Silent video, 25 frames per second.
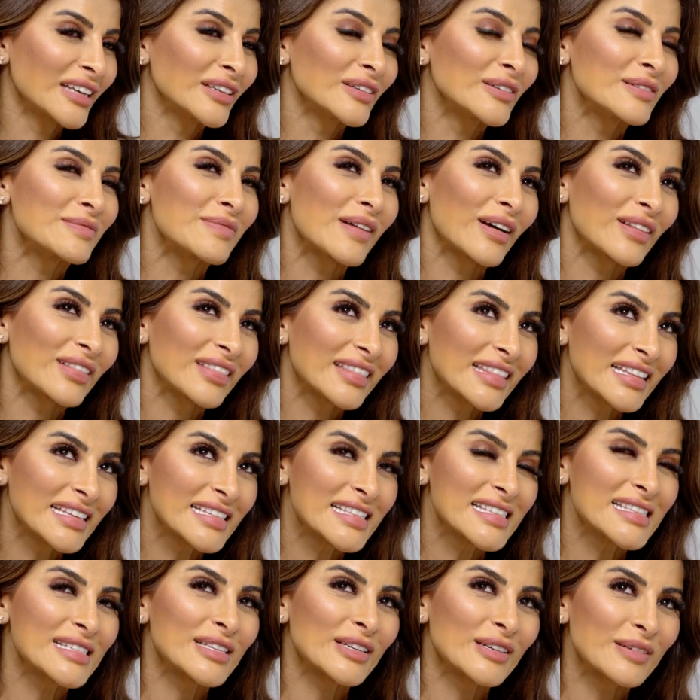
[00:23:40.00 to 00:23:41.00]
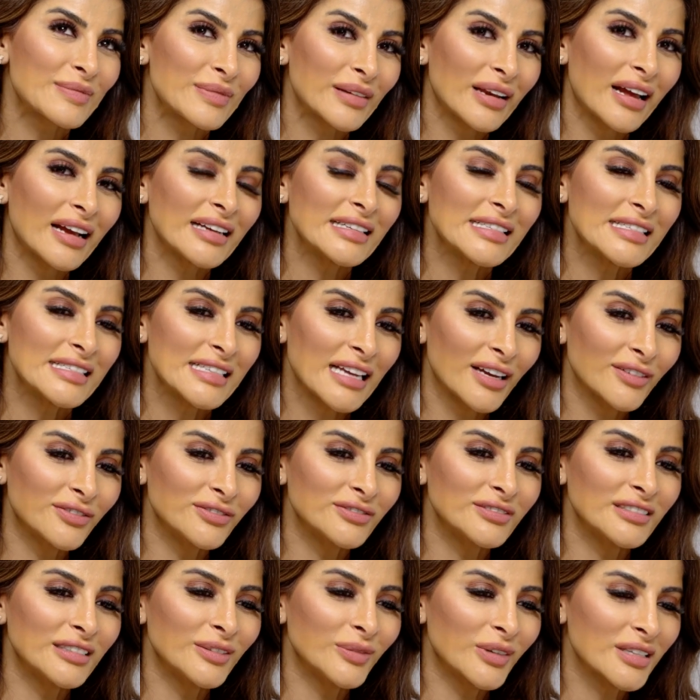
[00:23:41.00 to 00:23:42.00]
don't know about this year, but I
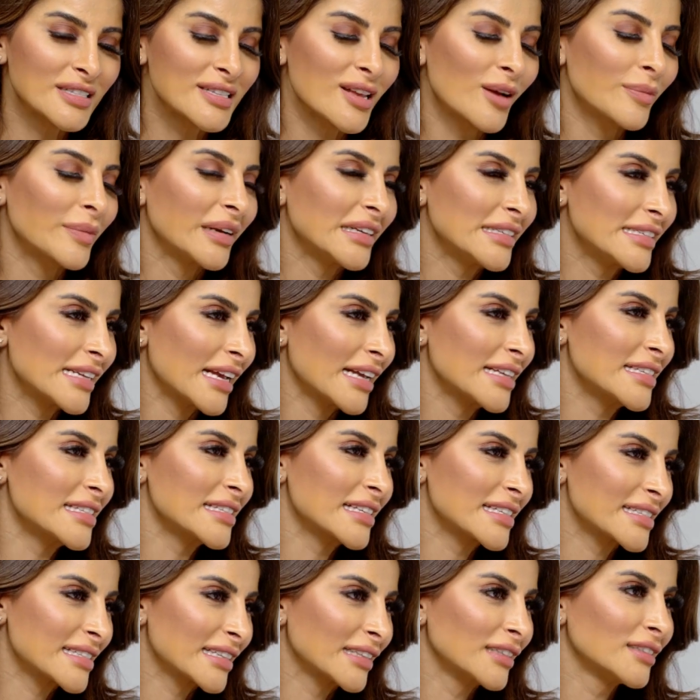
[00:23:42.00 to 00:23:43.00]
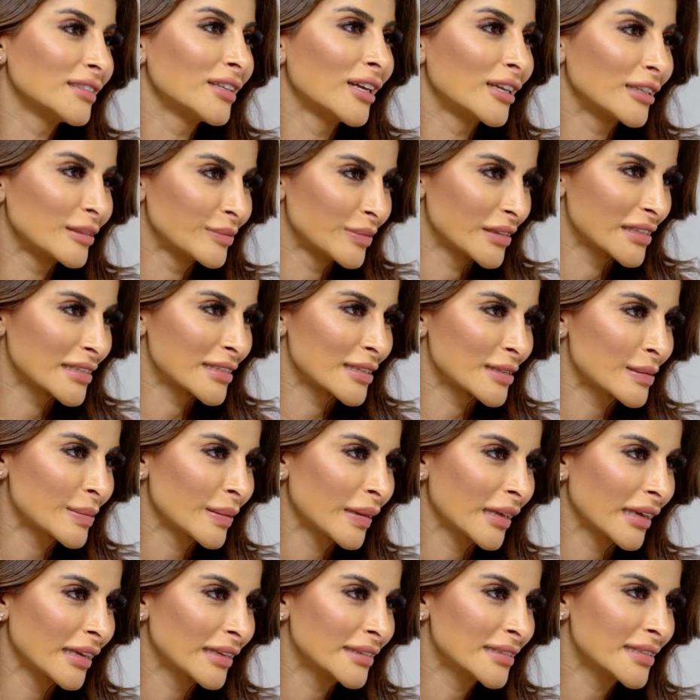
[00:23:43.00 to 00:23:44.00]
definitely, what's on my desk is a lot of business
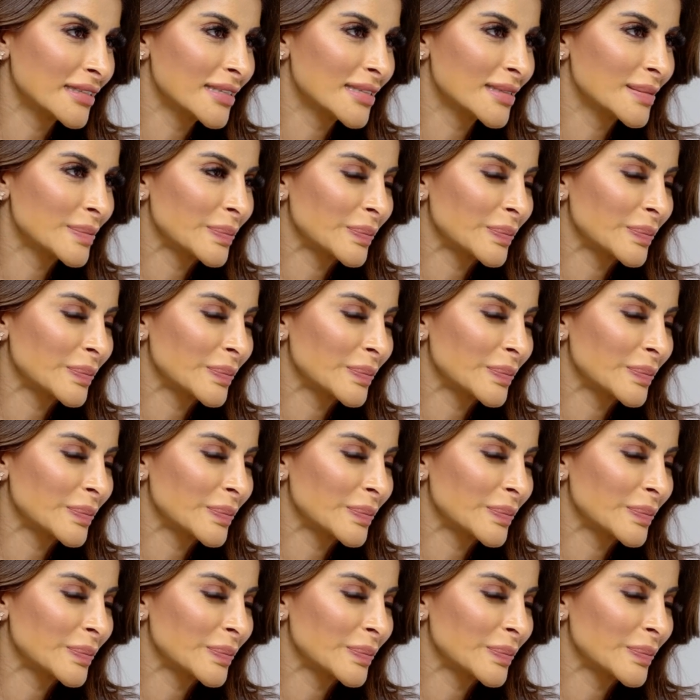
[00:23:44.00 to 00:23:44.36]
plans.